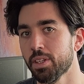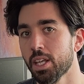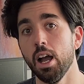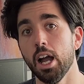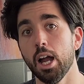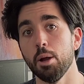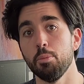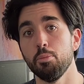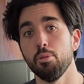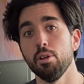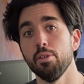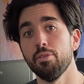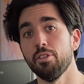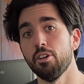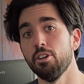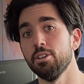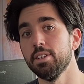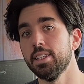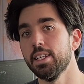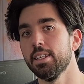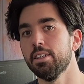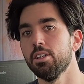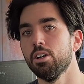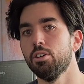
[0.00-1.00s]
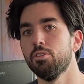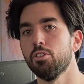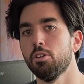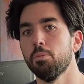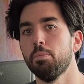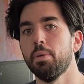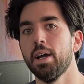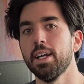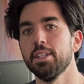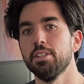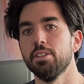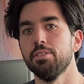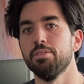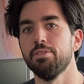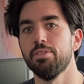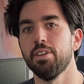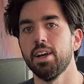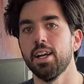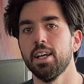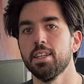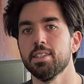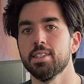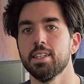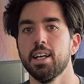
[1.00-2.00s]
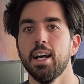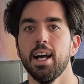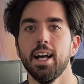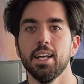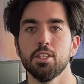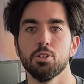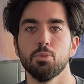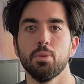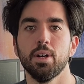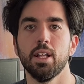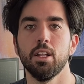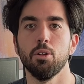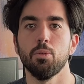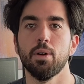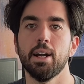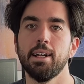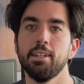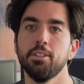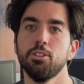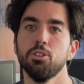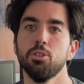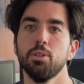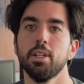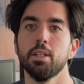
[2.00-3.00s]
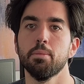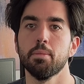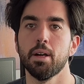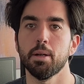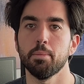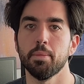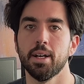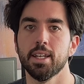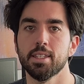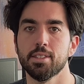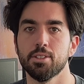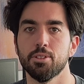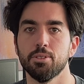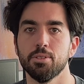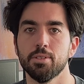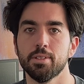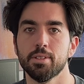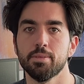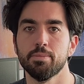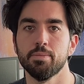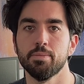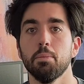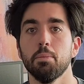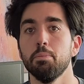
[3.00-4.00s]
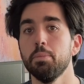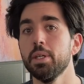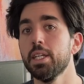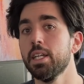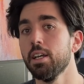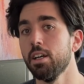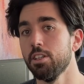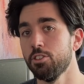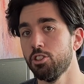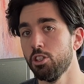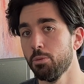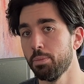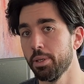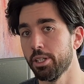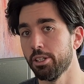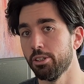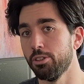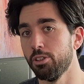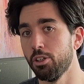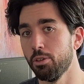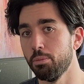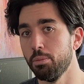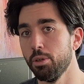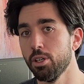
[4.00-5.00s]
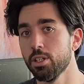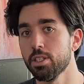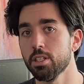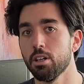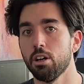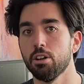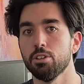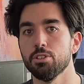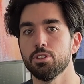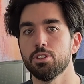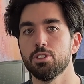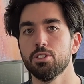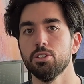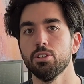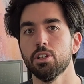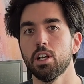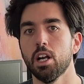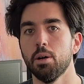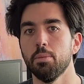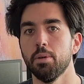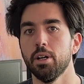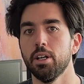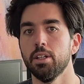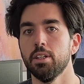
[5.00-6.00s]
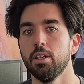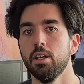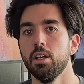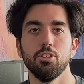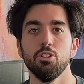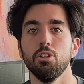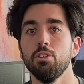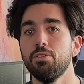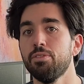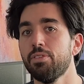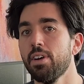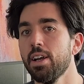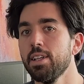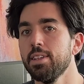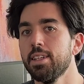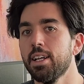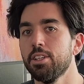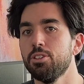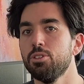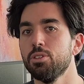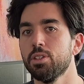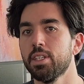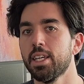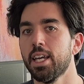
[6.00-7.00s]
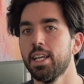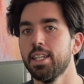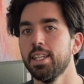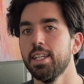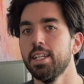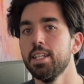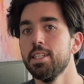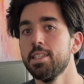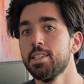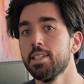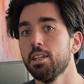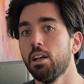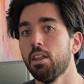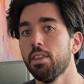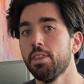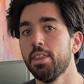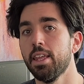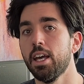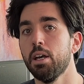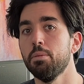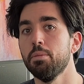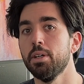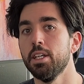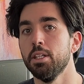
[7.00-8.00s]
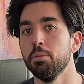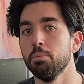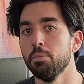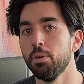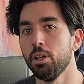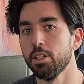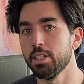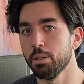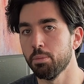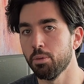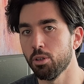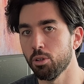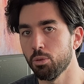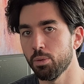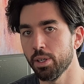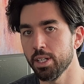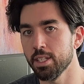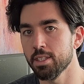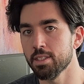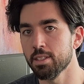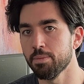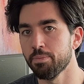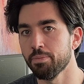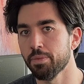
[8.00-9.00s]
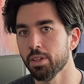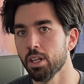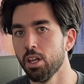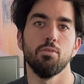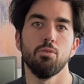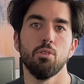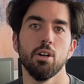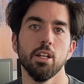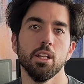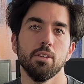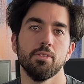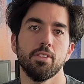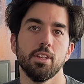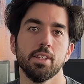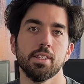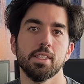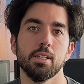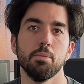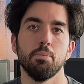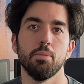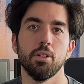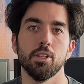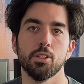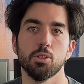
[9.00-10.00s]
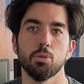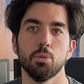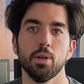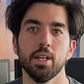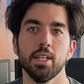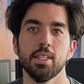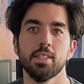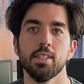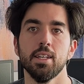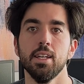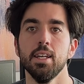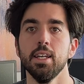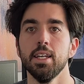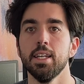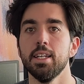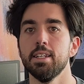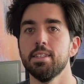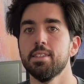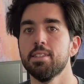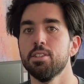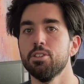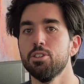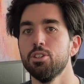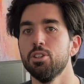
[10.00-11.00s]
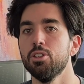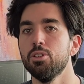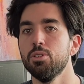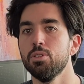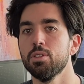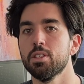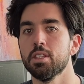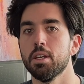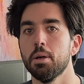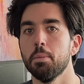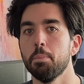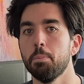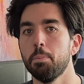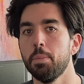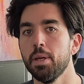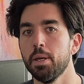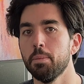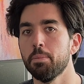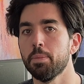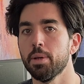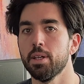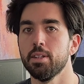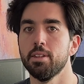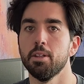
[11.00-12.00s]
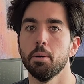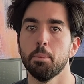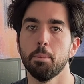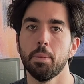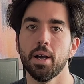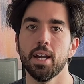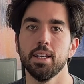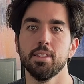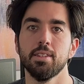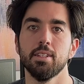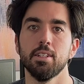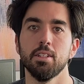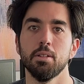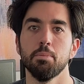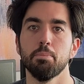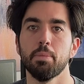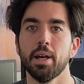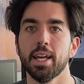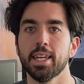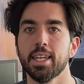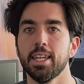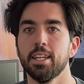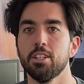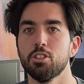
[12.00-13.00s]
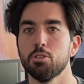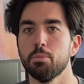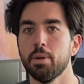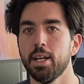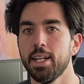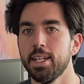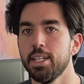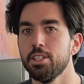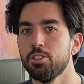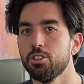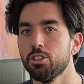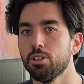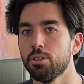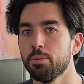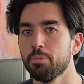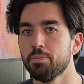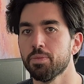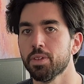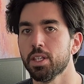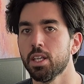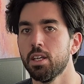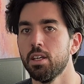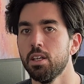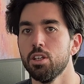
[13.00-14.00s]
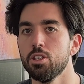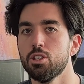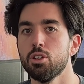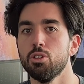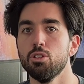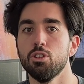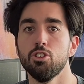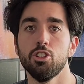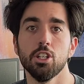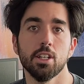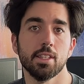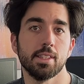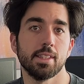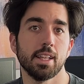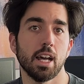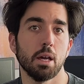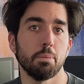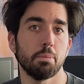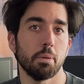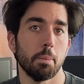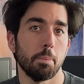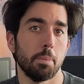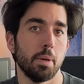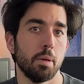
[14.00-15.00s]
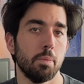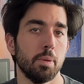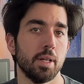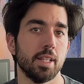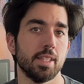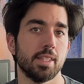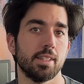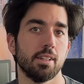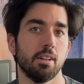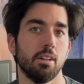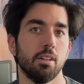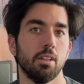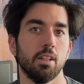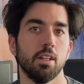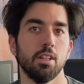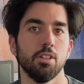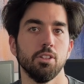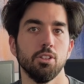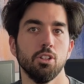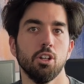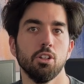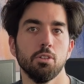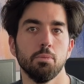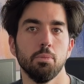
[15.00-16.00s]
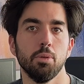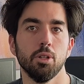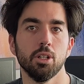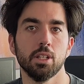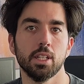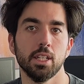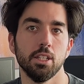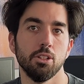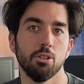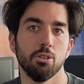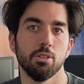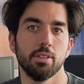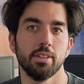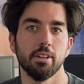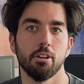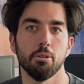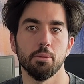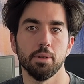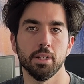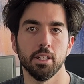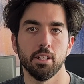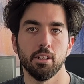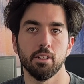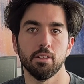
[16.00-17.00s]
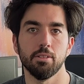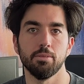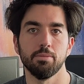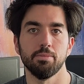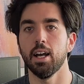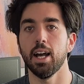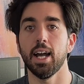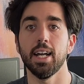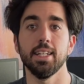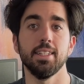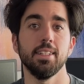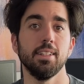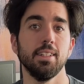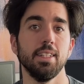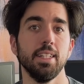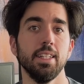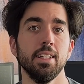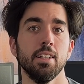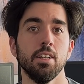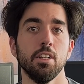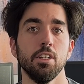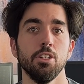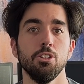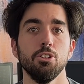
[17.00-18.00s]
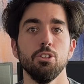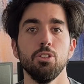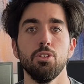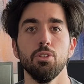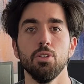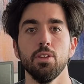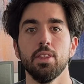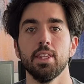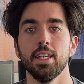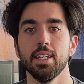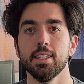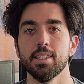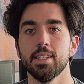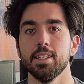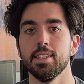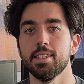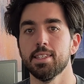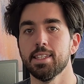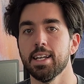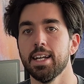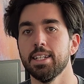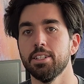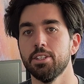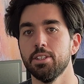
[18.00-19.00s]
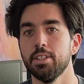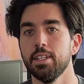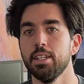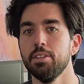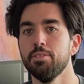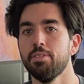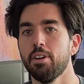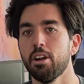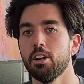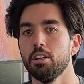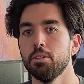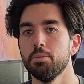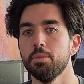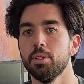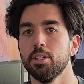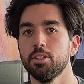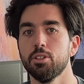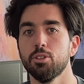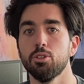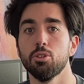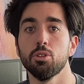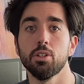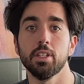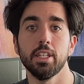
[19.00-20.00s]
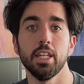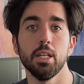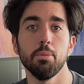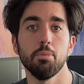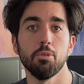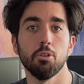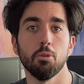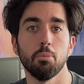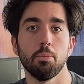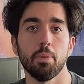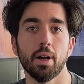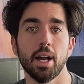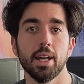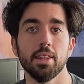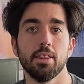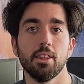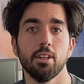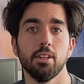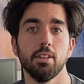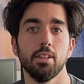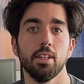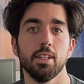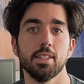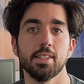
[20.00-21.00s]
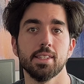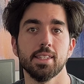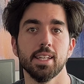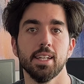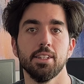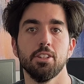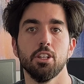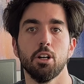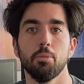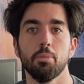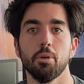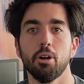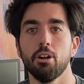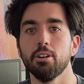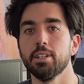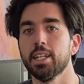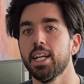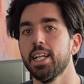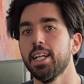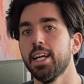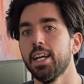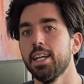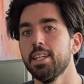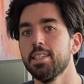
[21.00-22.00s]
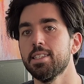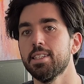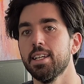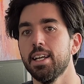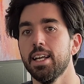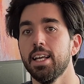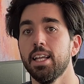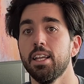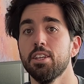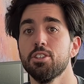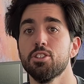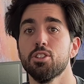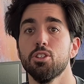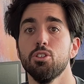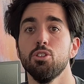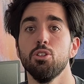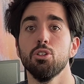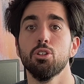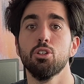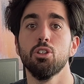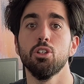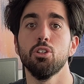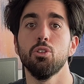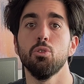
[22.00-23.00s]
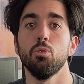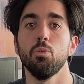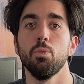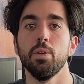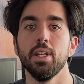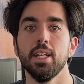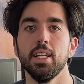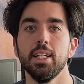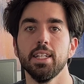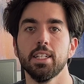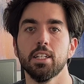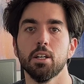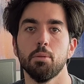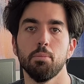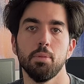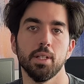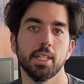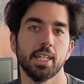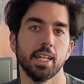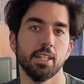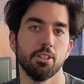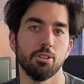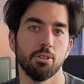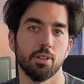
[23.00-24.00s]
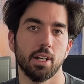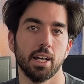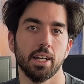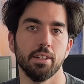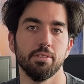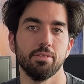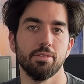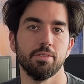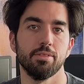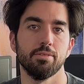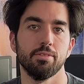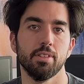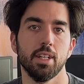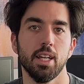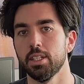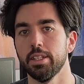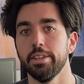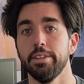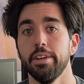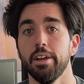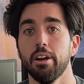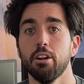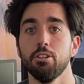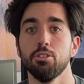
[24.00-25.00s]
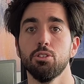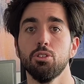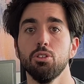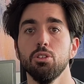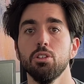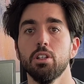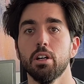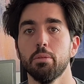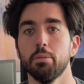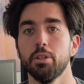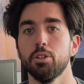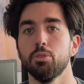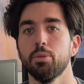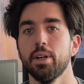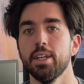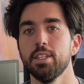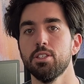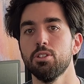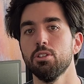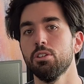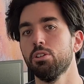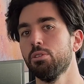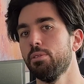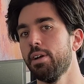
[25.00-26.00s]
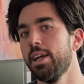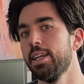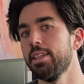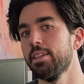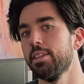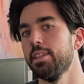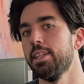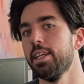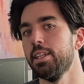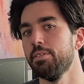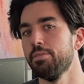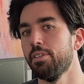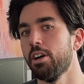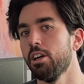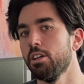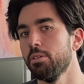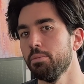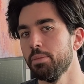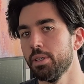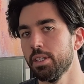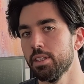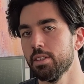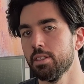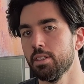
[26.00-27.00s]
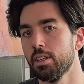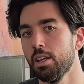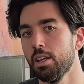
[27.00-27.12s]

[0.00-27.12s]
I preferred it over Python files as well while doing my master's. Because Jupyter Notebooks are so common, you'll find that you can install them in multiple ways. One of the simplest ways is to use pip, the Python package manager. So you just type pip install notebook in your terminal. Ideally, you do this inside an environment to keep your Python setup organized, else you could really complicate your life. There are two common ways to create an environment.